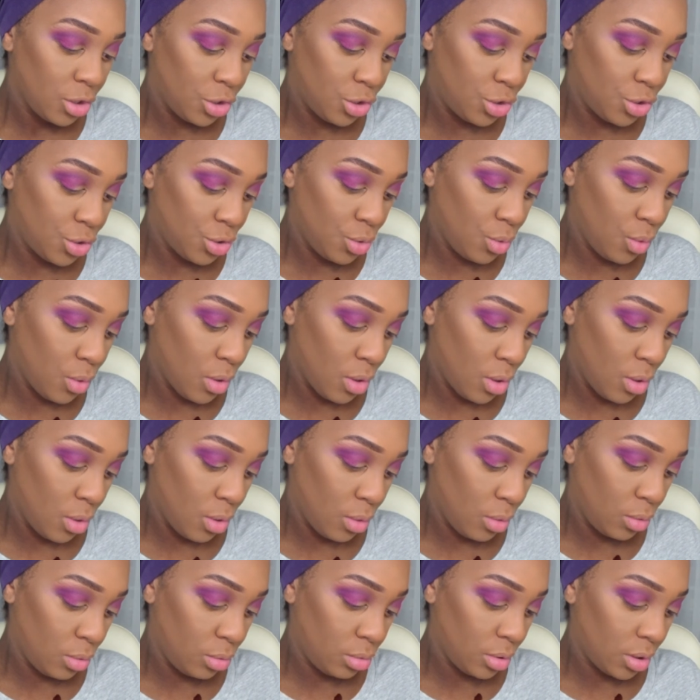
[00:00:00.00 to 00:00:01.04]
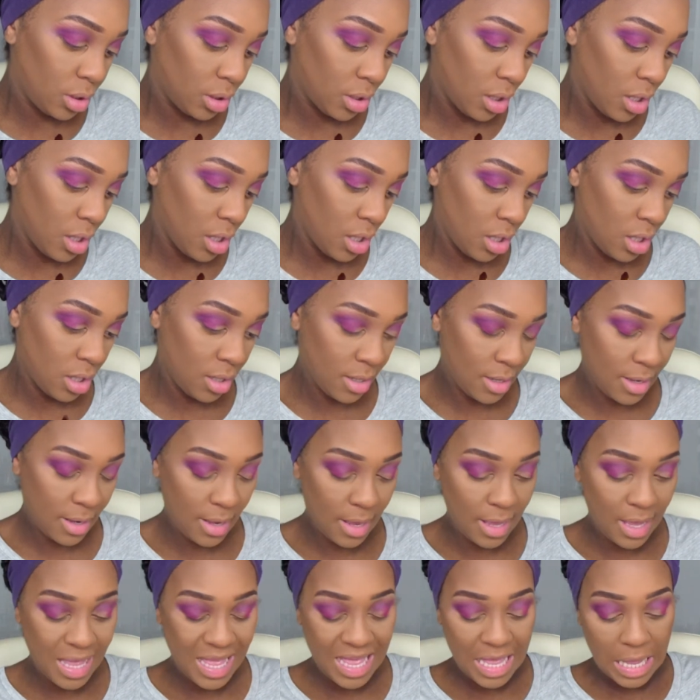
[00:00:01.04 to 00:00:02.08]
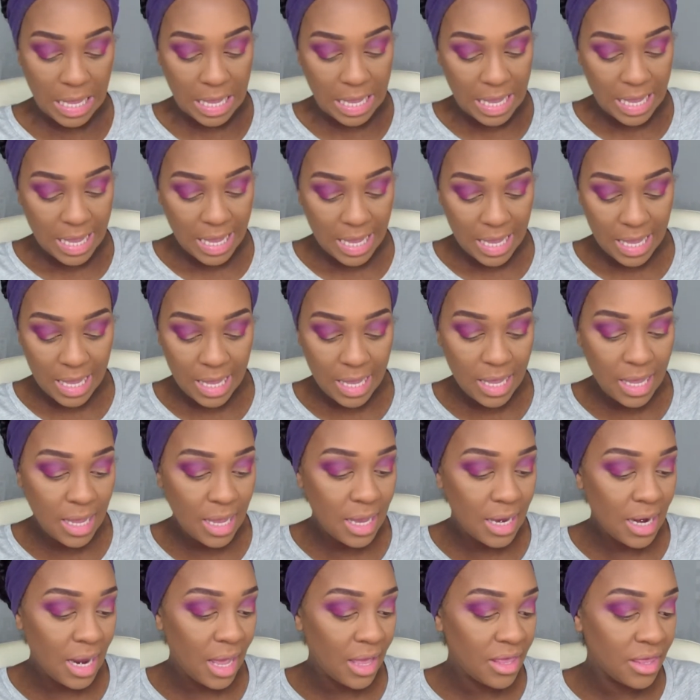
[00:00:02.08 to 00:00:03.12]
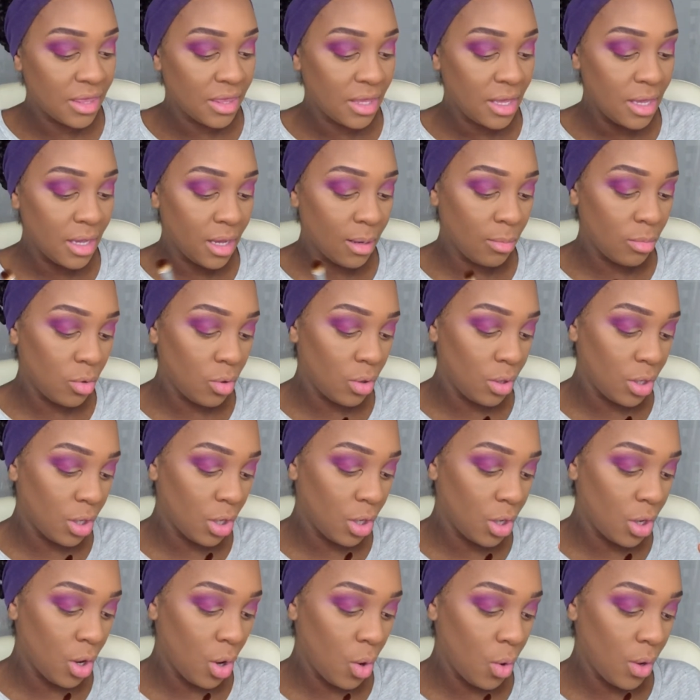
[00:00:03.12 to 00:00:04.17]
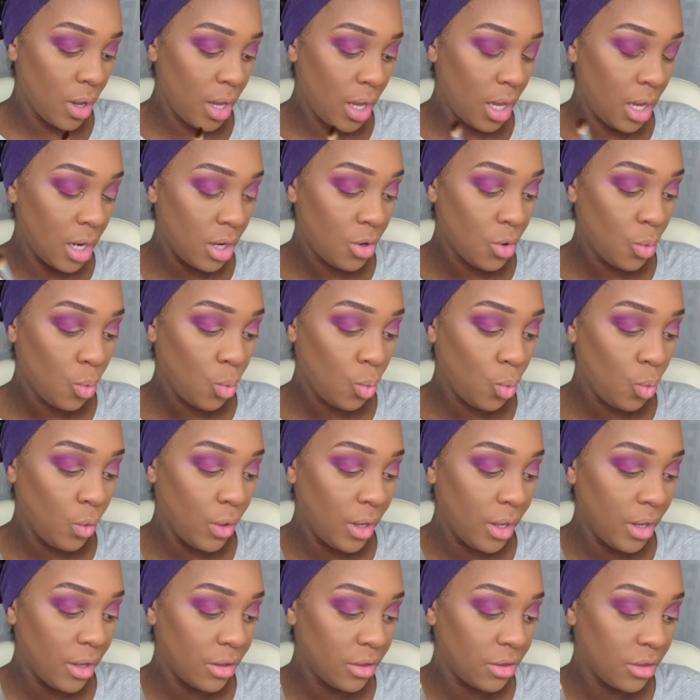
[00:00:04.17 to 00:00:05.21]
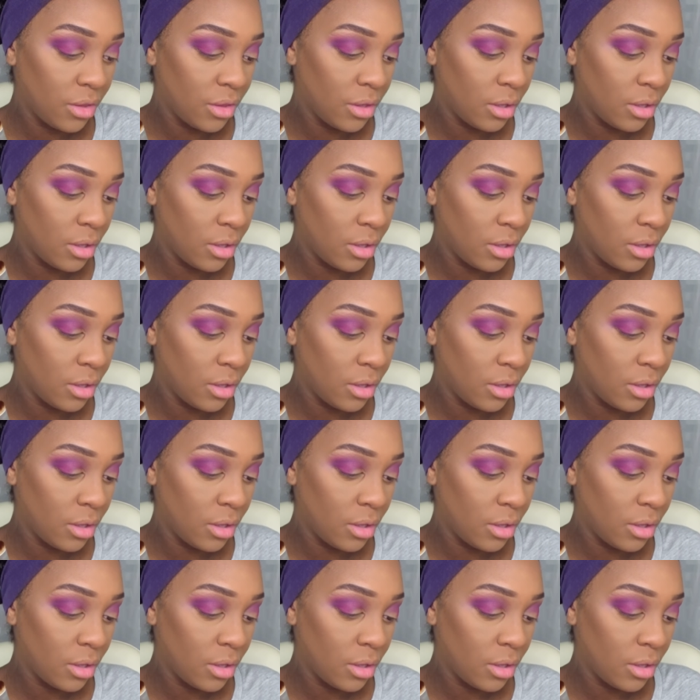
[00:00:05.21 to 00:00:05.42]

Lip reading: Duos, and I think I'm going to go in with